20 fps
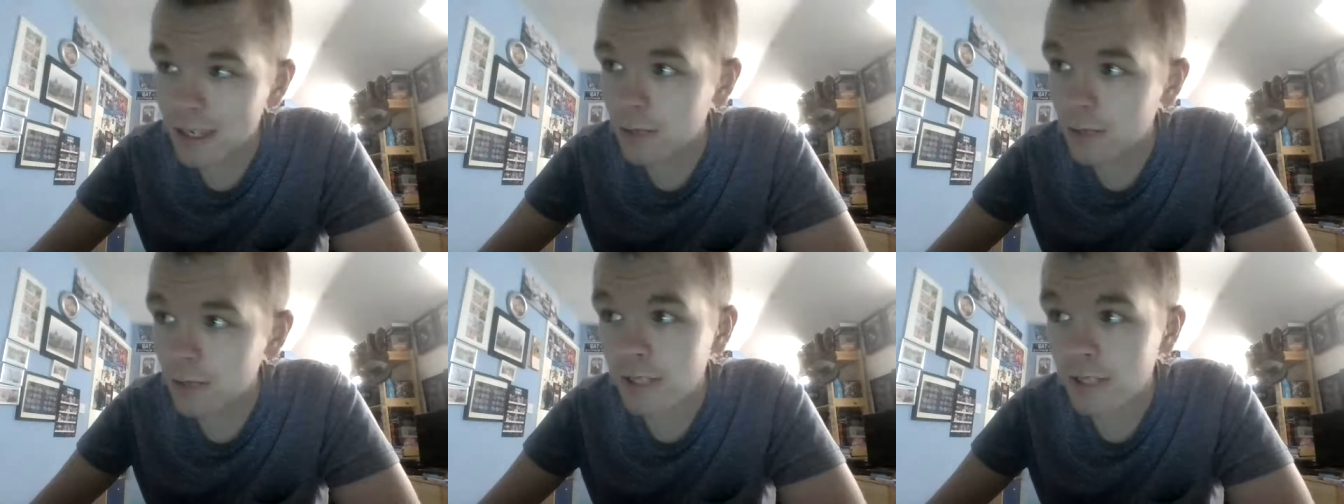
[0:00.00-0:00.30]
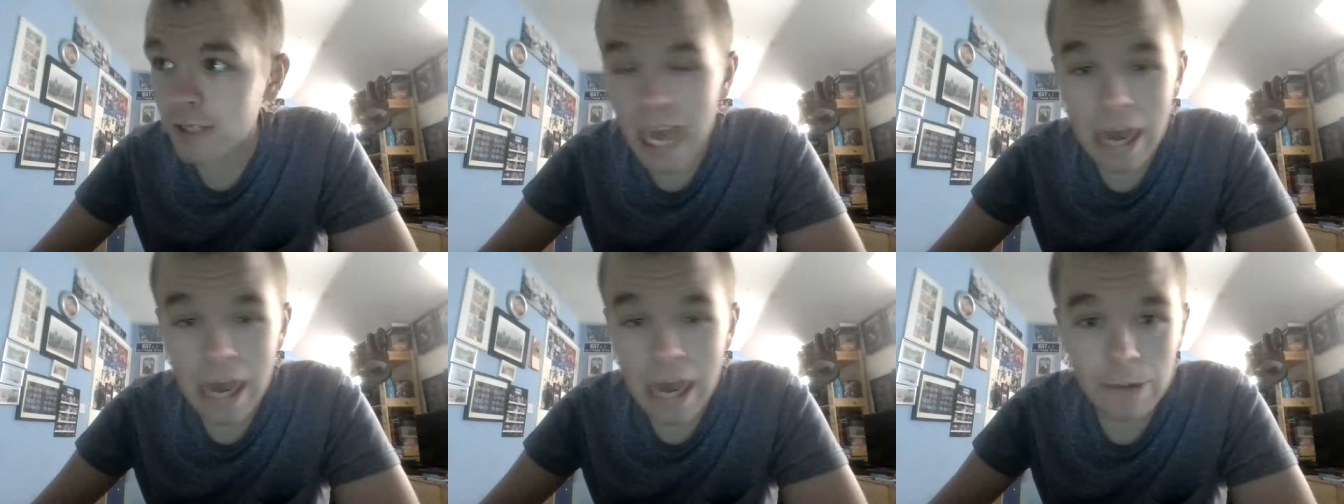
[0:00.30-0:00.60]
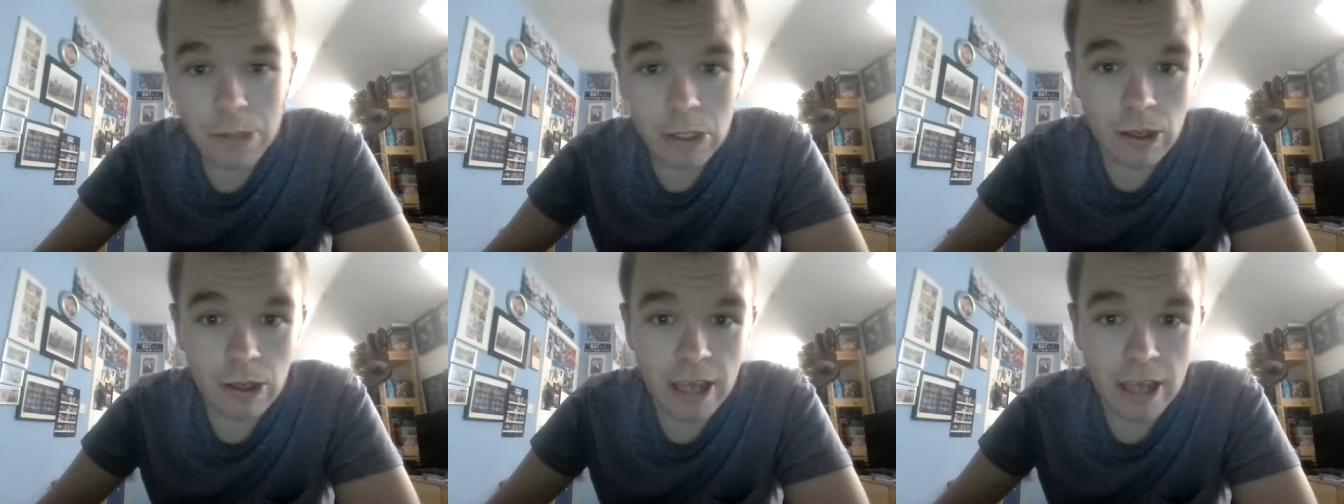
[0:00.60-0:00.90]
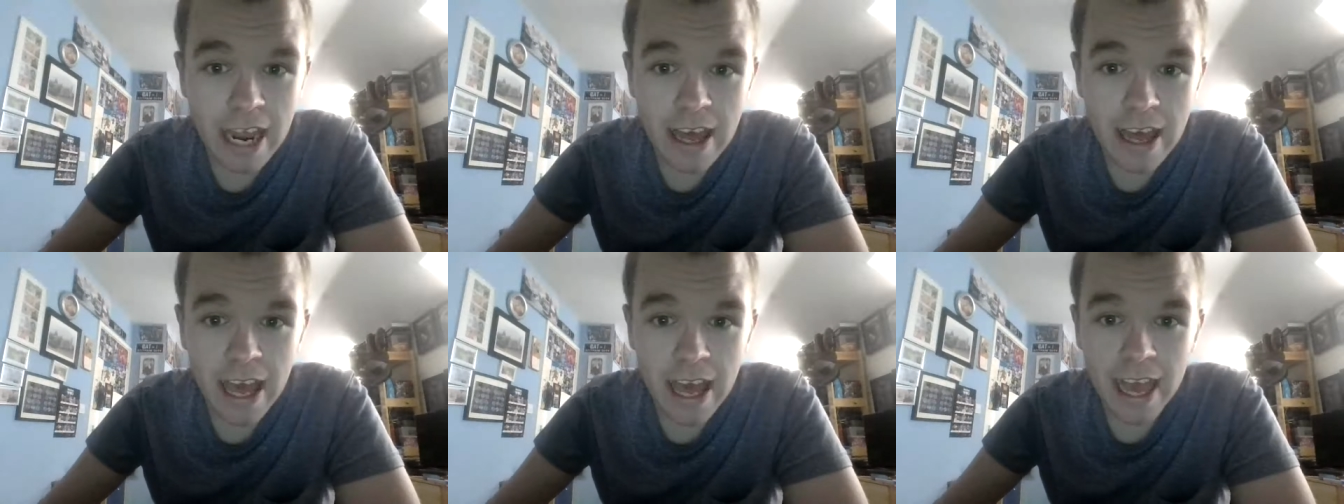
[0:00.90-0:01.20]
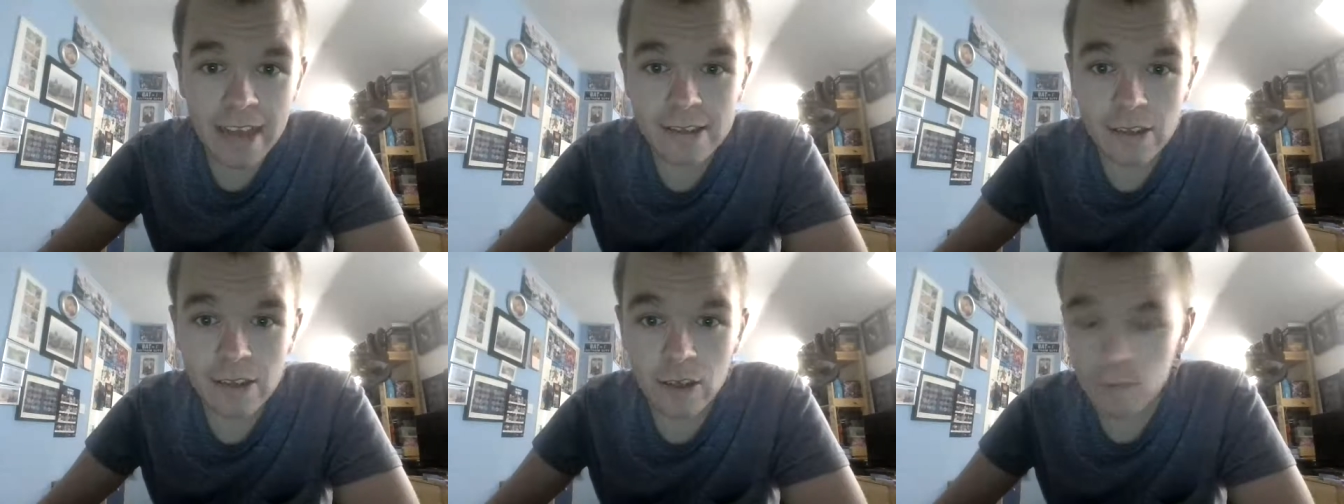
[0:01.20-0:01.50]
which was absolutely
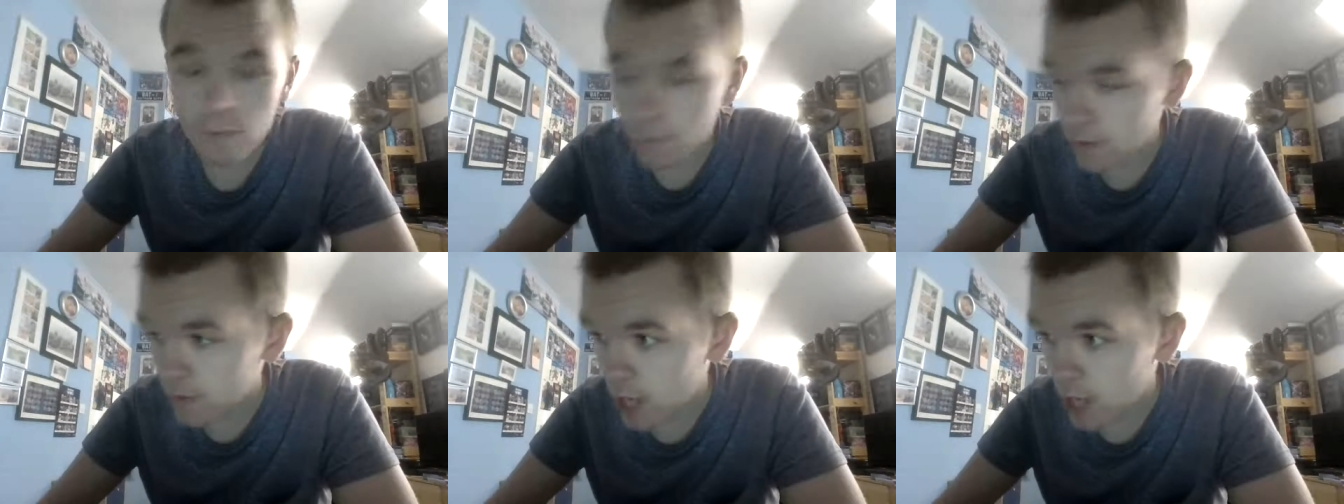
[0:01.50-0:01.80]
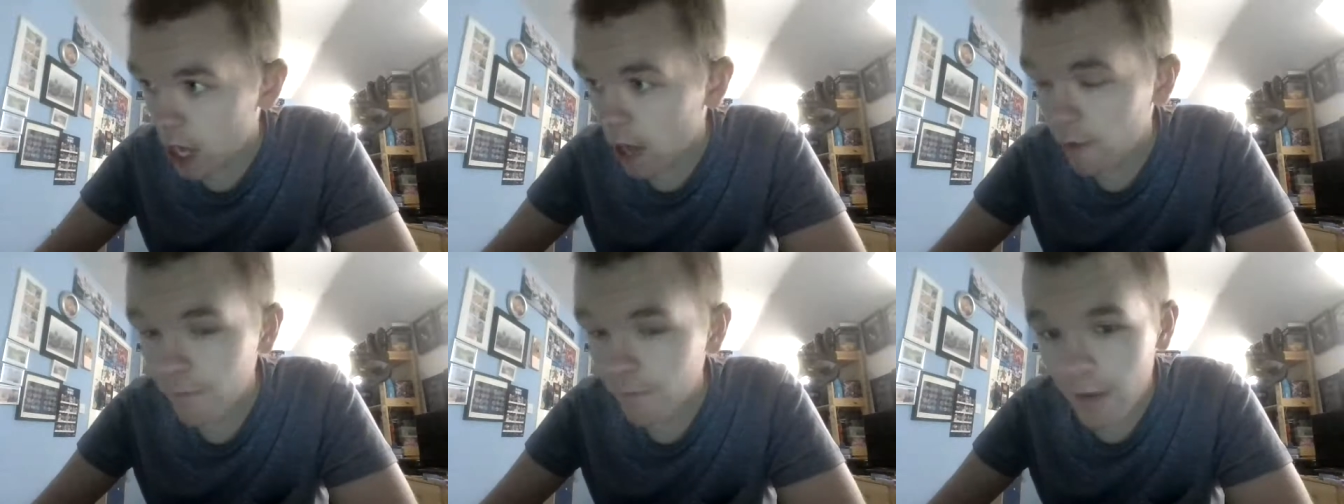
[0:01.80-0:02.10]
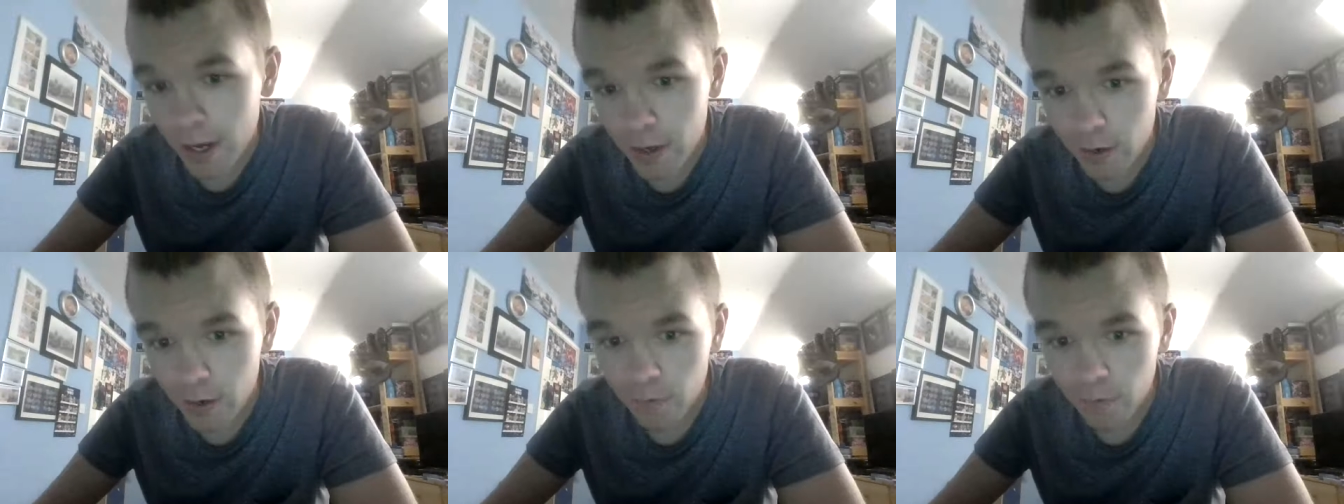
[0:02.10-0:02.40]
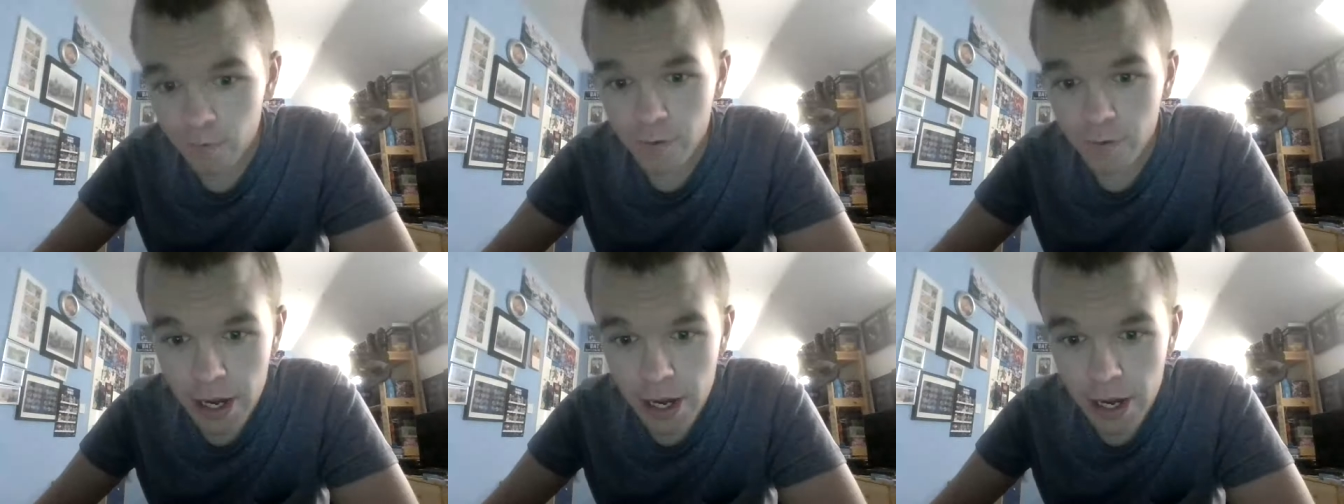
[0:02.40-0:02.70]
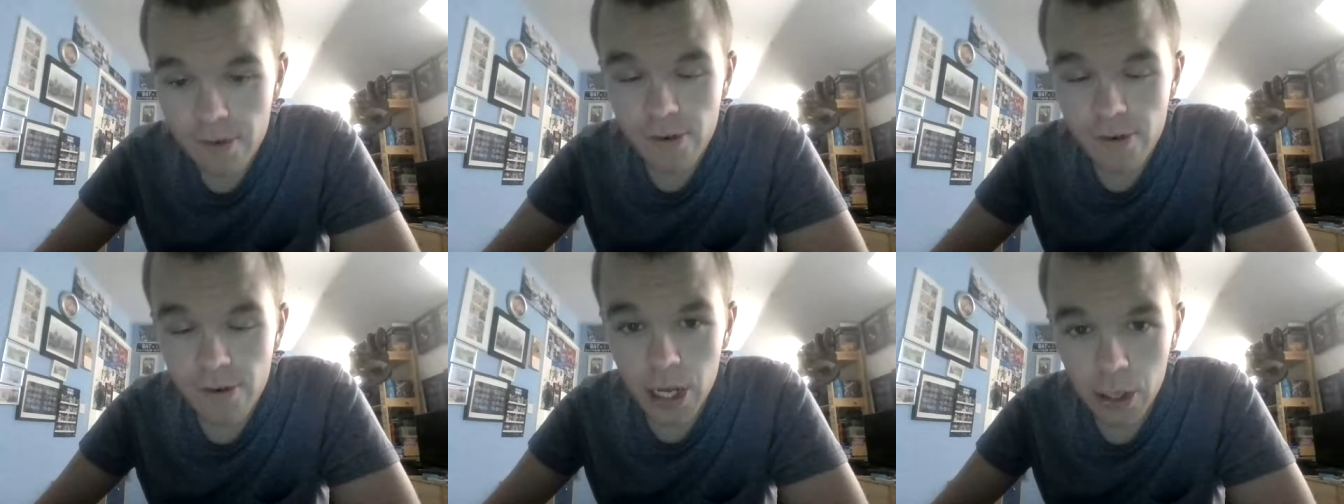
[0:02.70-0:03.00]
excellent with Darth Vader,
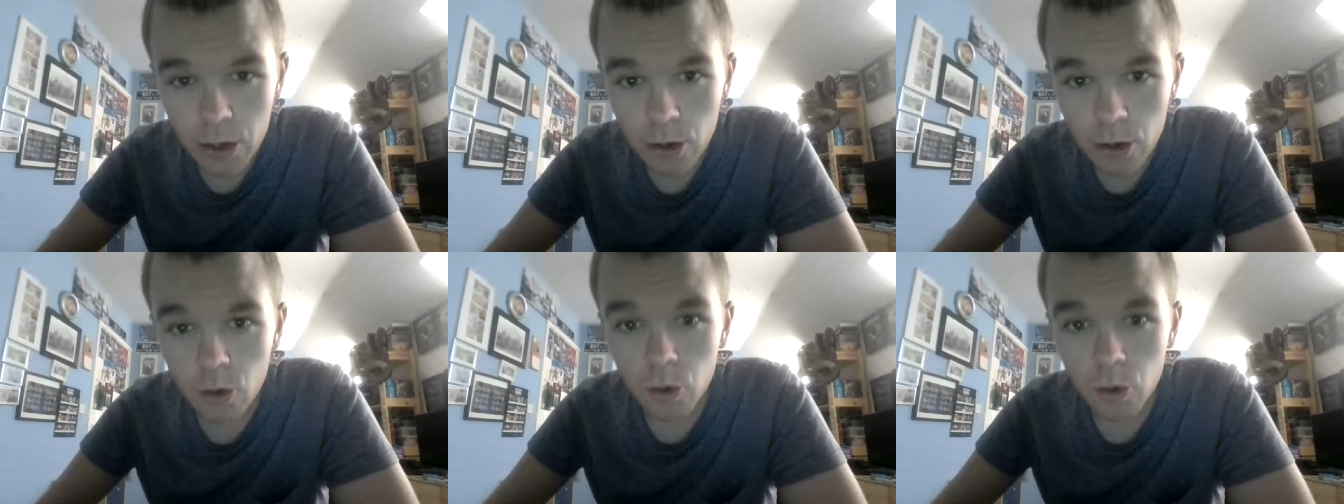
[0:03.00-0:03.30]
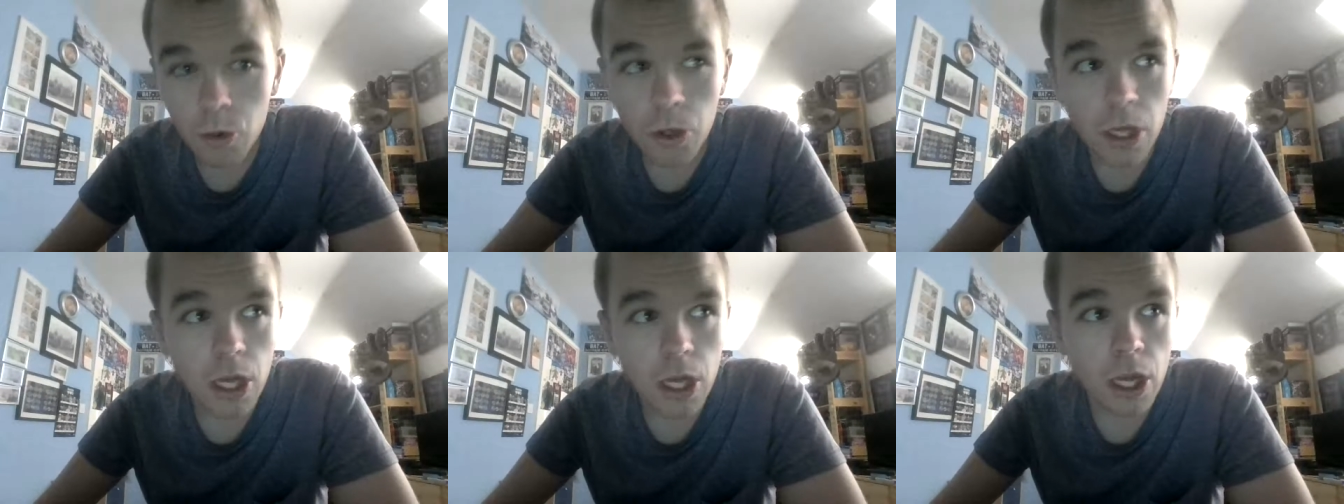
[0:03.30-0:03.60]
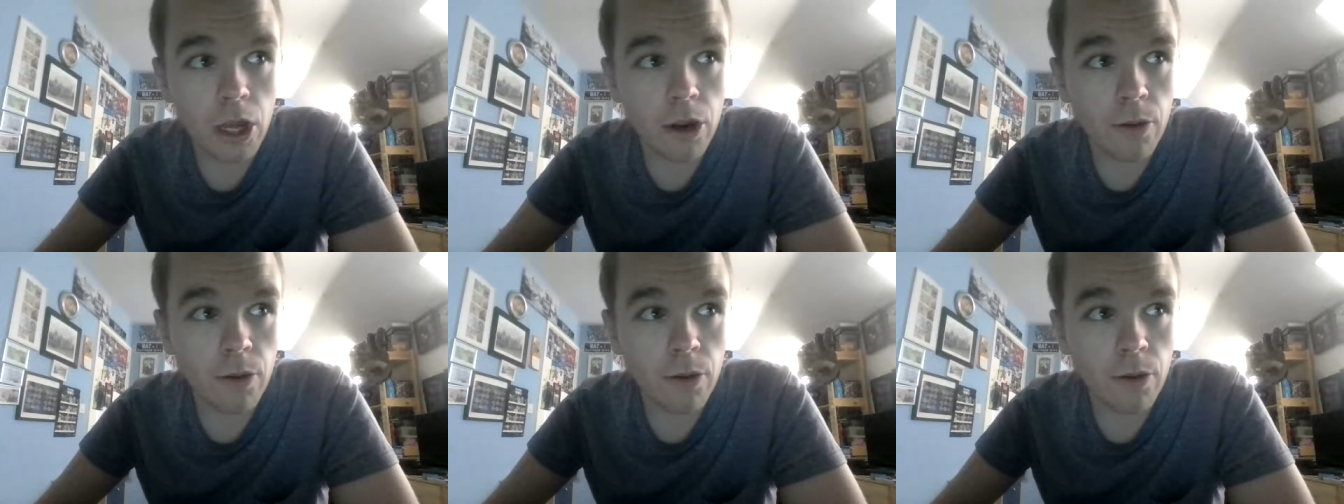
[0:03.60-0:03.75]
really, really cool.